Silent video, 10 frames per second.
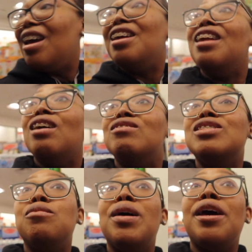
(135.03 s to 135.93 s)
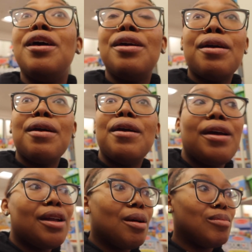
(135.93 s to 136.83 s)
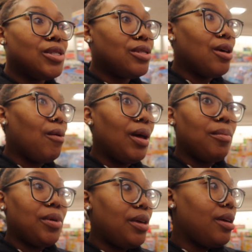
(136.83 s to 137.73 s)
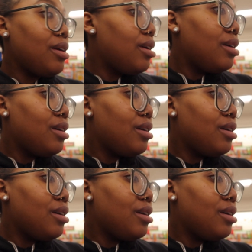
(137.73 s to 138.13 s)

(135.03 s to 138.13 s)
And now it's back, and I'm so happy.